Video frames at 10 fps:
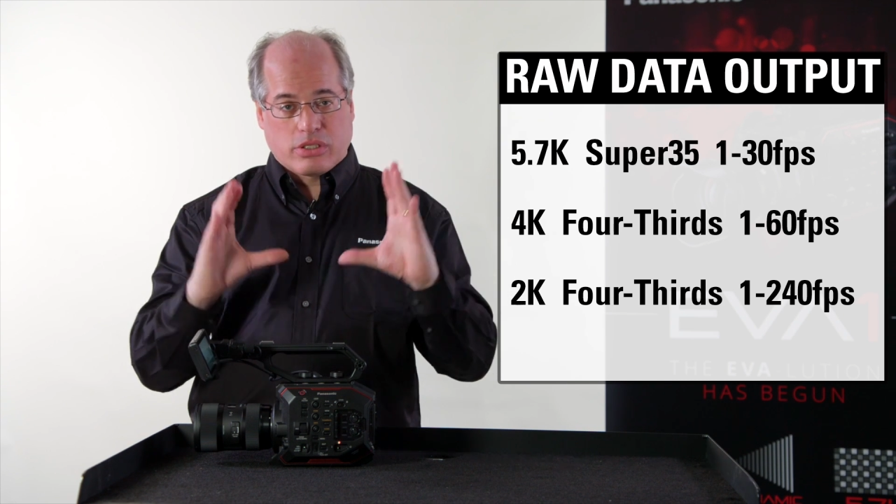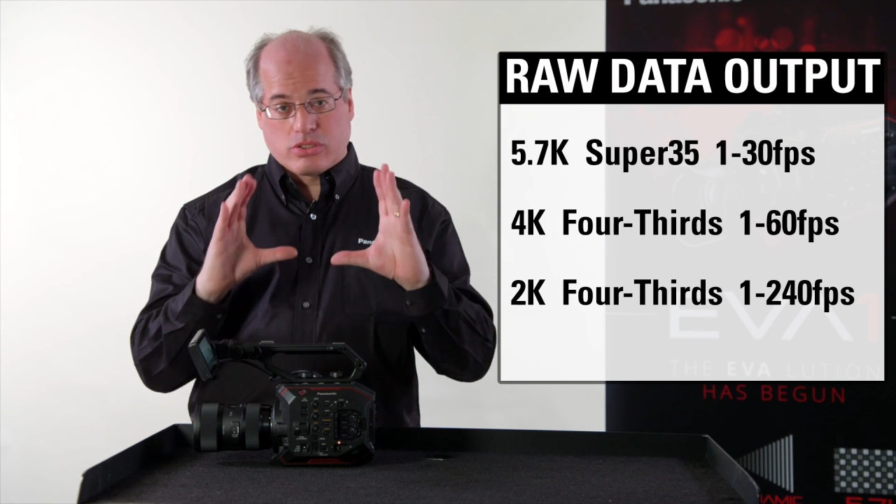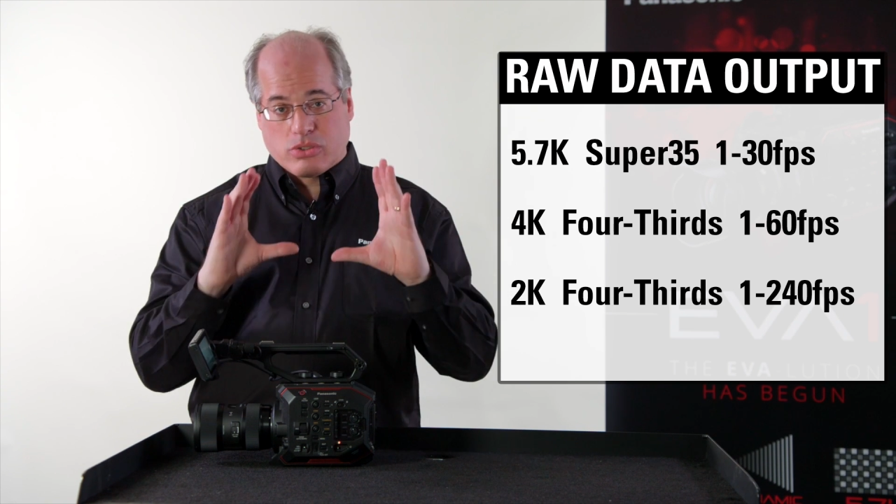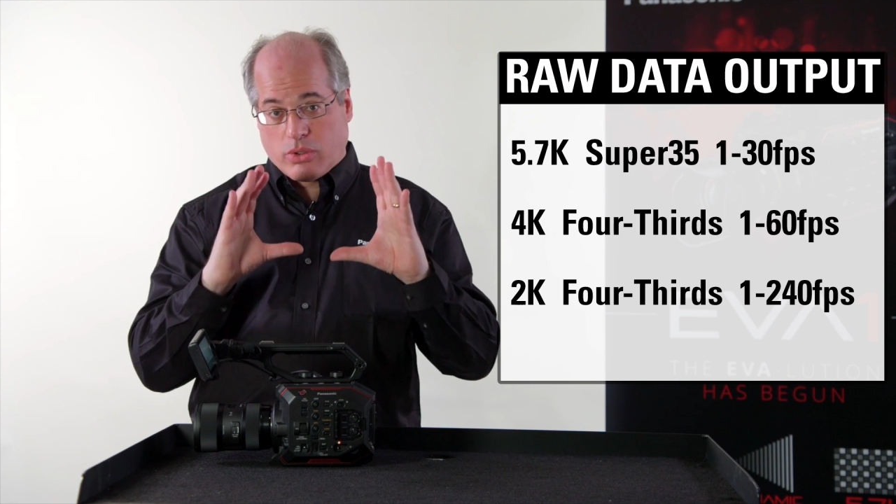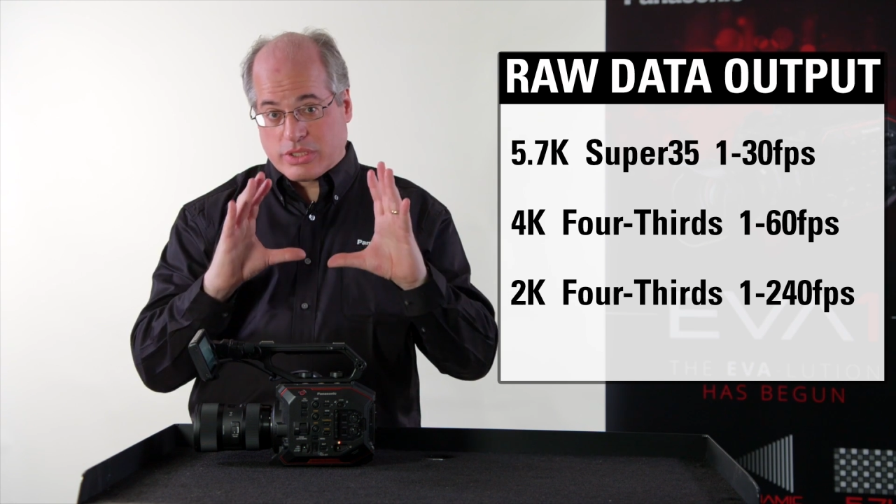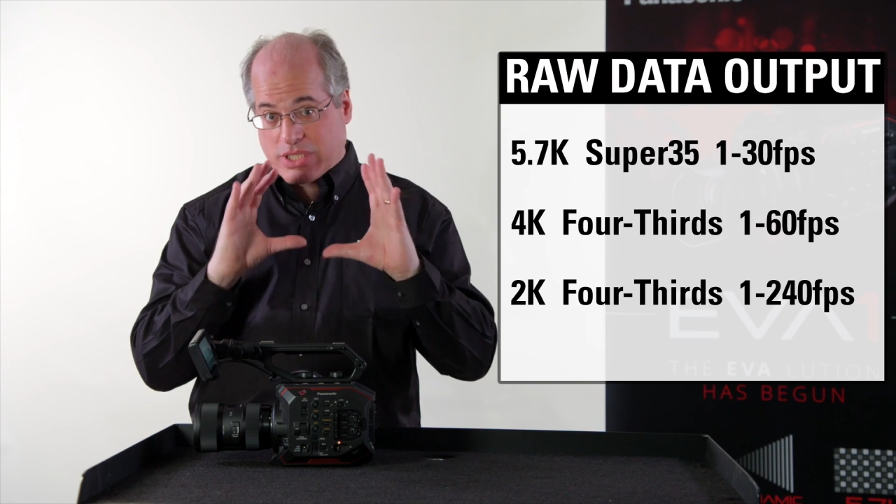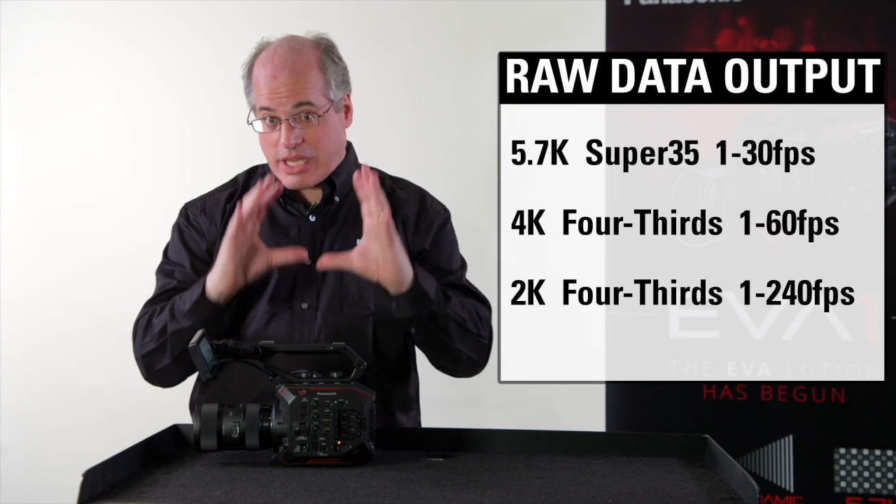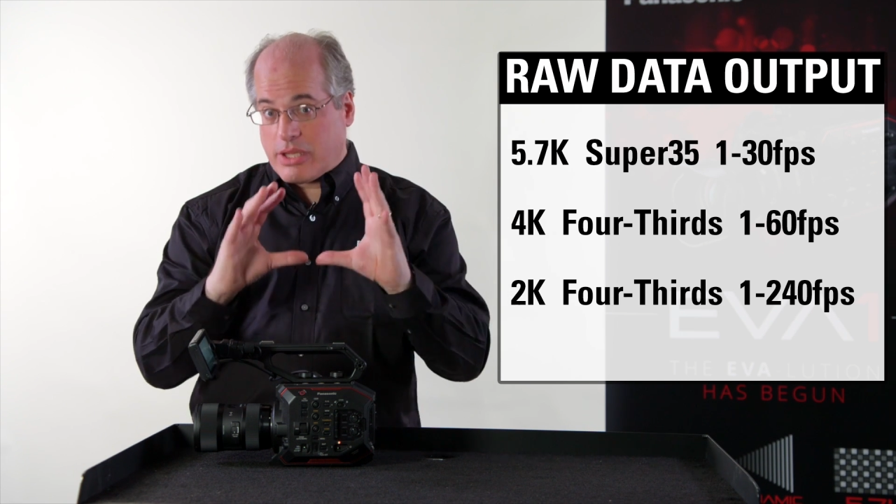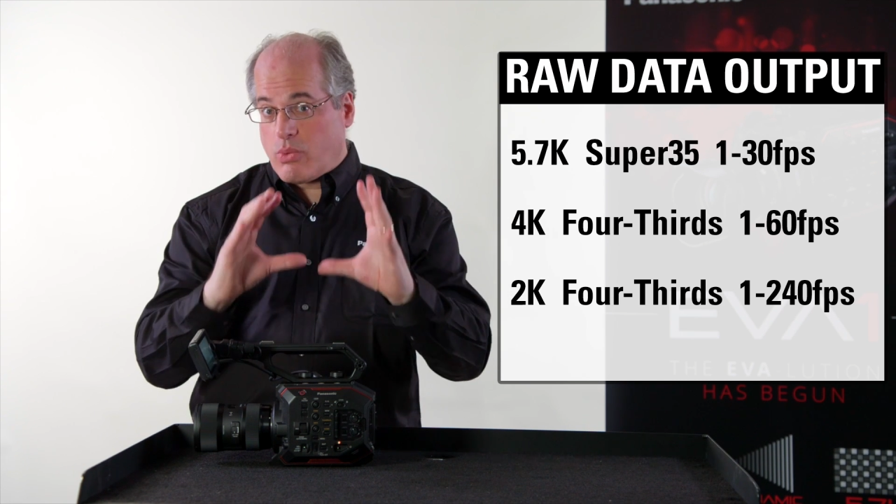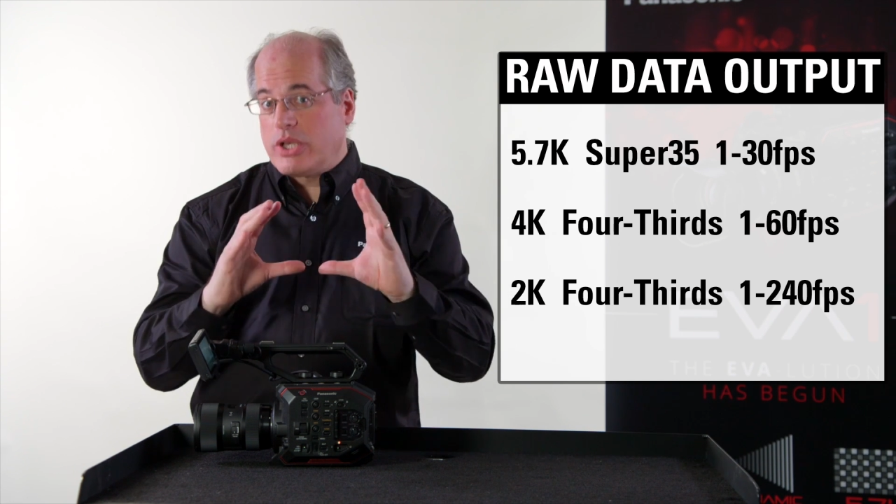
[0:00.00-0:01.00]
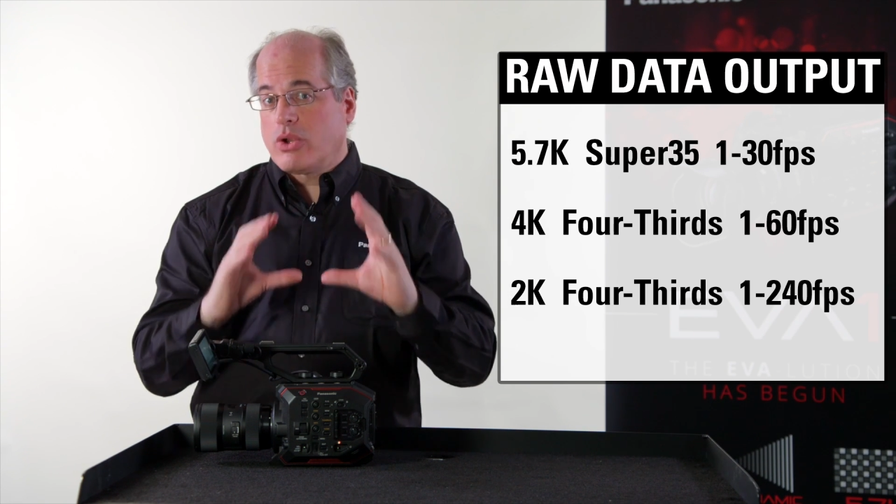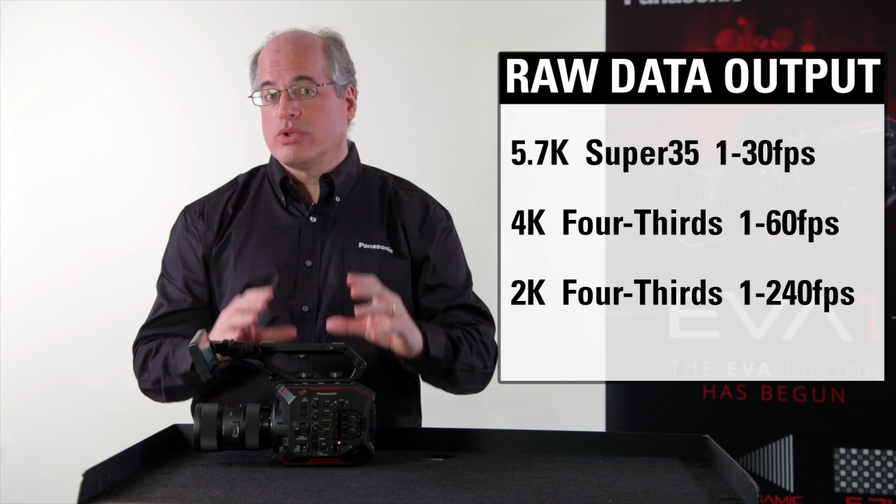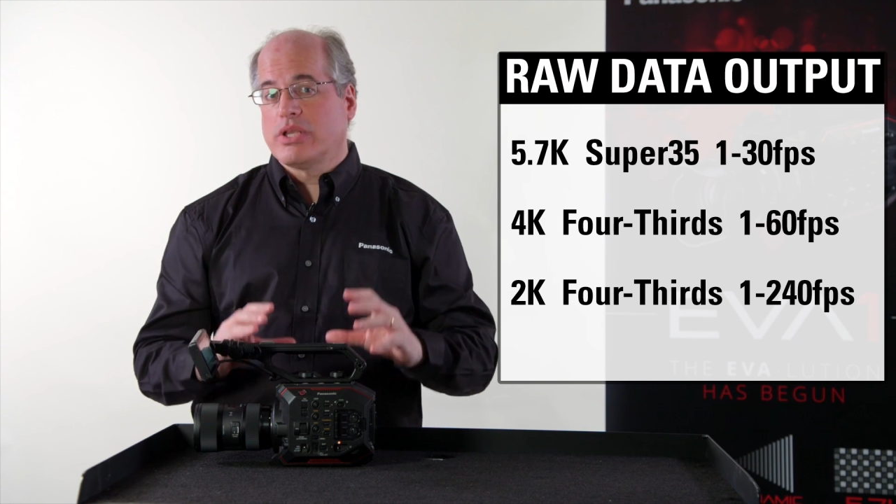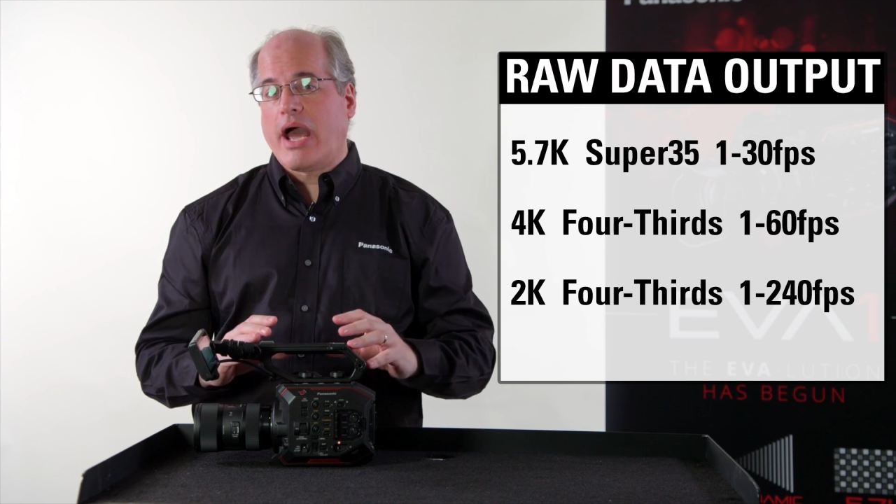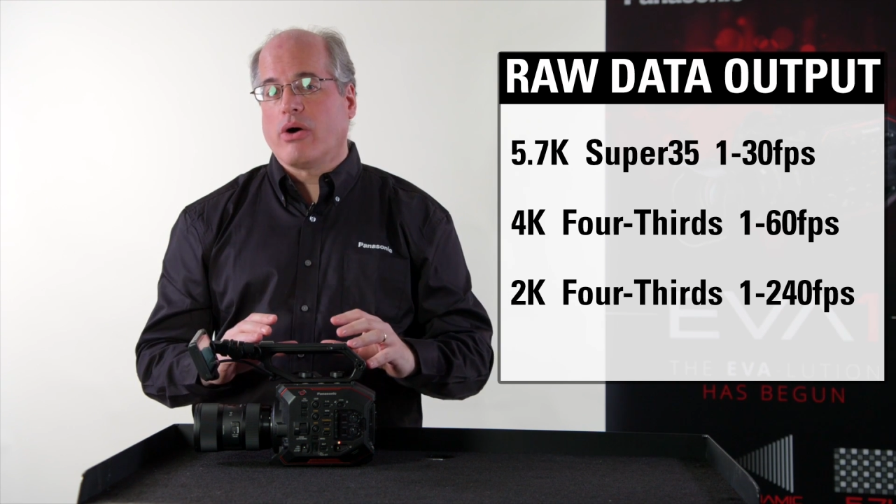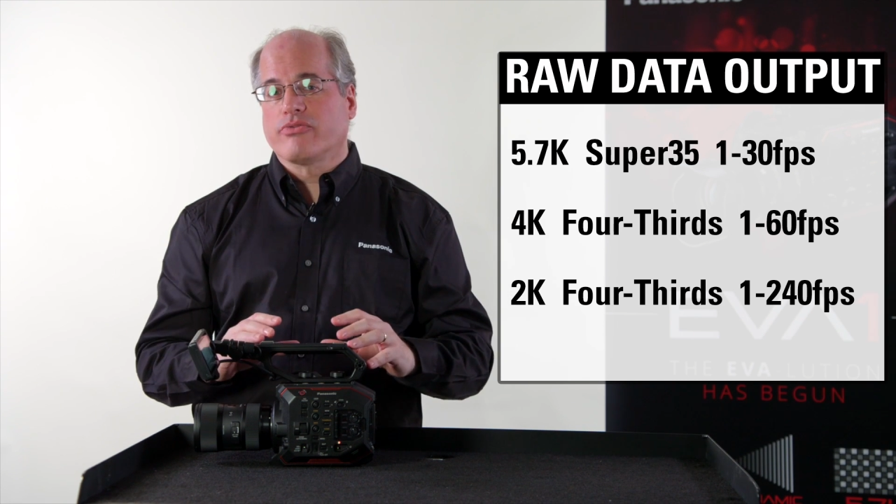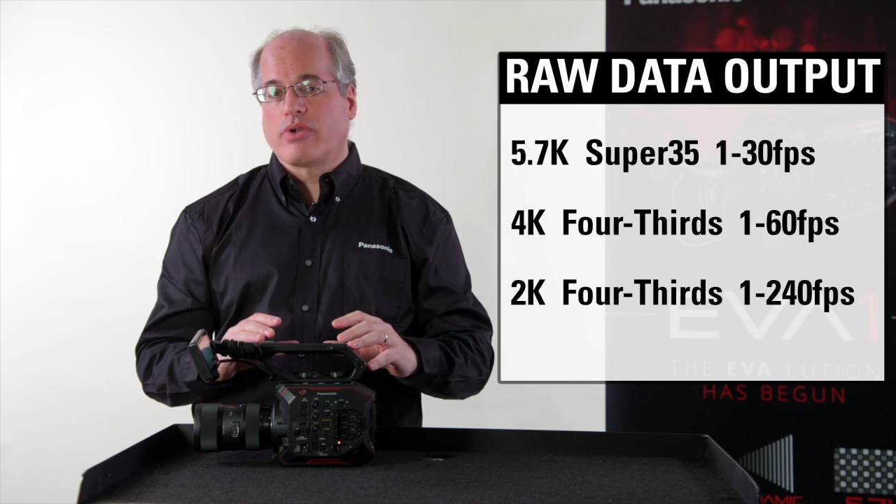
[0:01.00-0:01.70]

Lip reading: So it's slightly windowed down